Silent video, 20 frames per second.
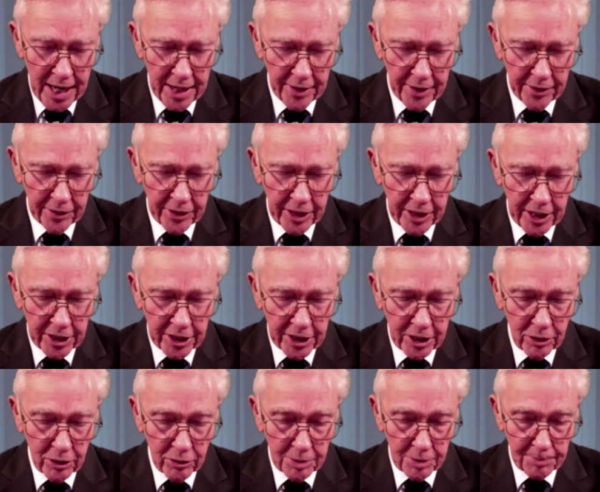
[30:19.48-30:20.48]
in the
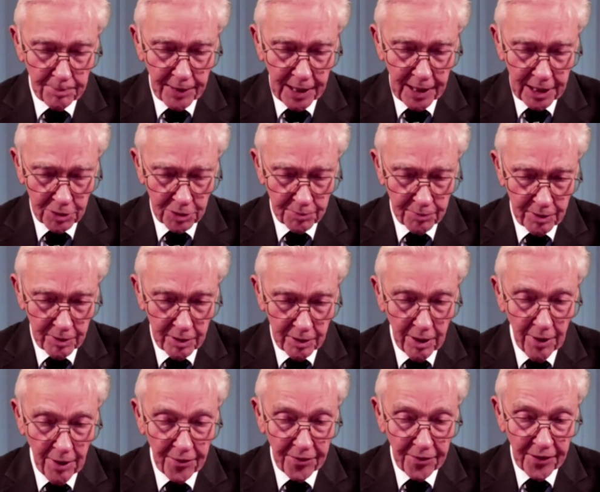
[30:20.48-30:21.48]
donor
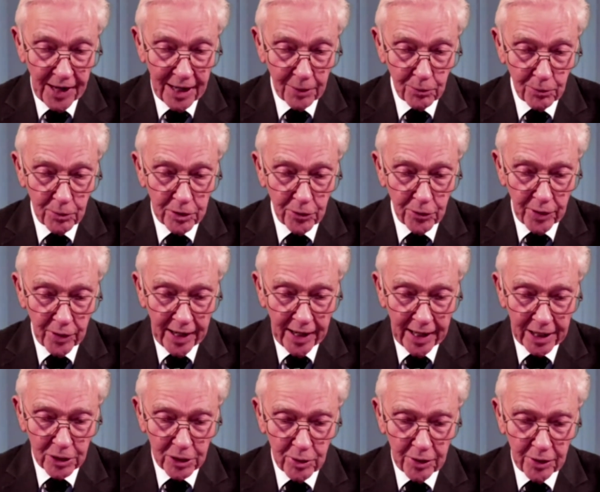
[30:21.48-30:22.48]
plasma, that would
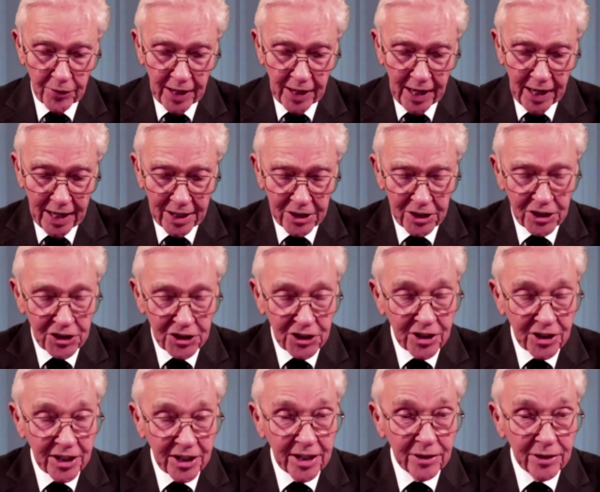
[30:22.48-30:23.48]
react with the
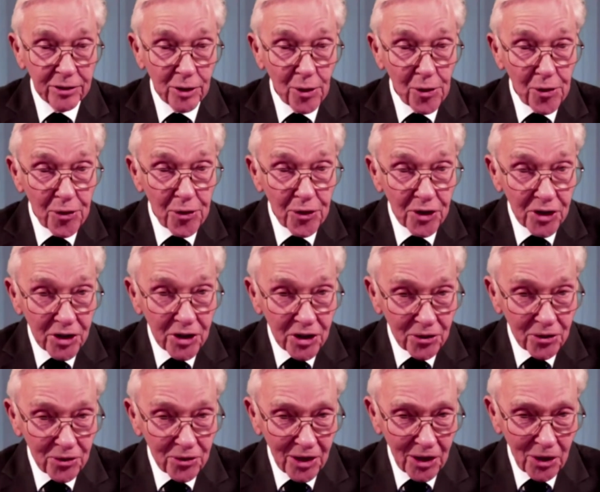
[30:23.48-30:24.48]
antigen in the
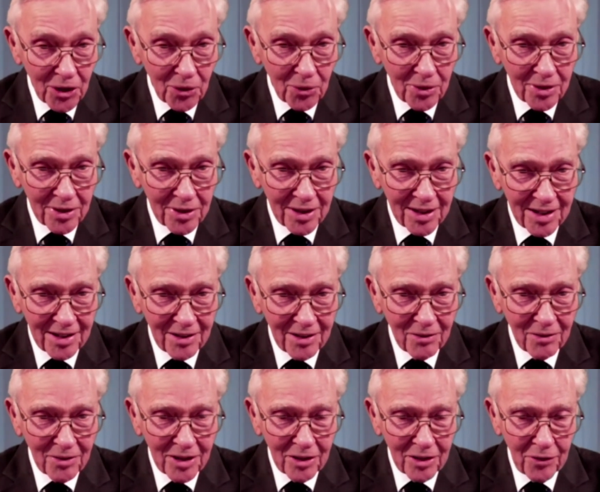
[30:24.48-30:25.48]
third row,
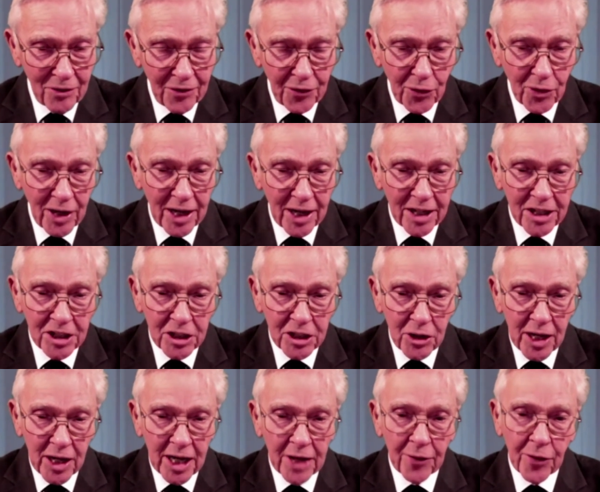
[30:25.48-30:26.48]
which, if you like, is
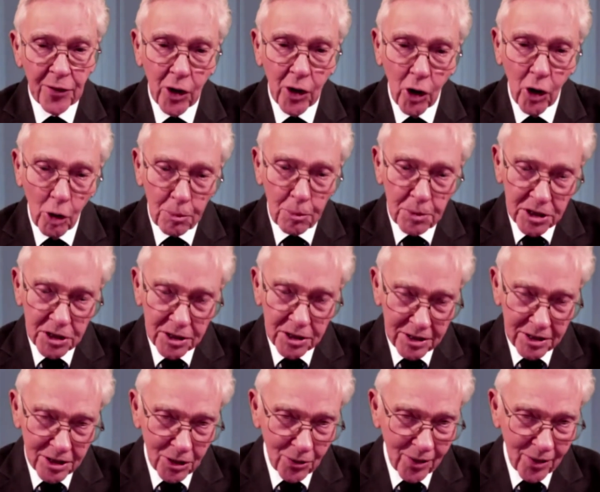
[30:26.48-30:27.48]
going in the
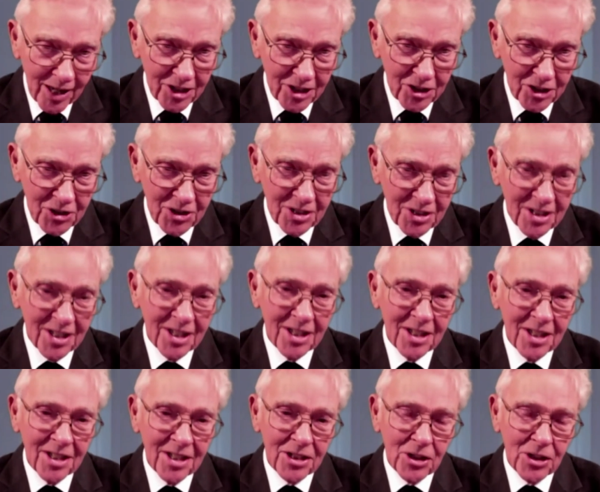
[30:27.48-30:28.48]
opposite direction
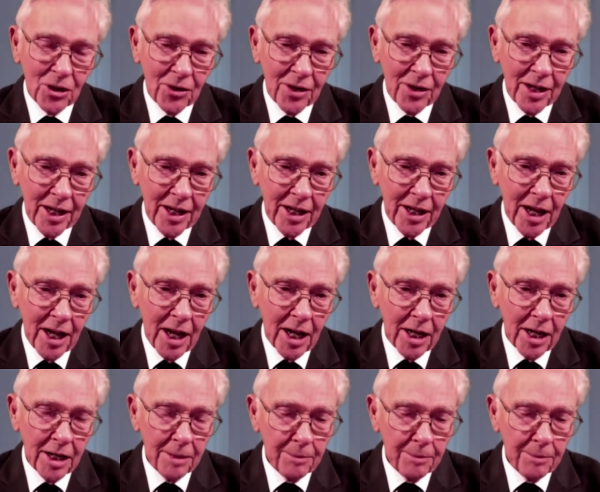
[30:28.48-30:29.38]
to the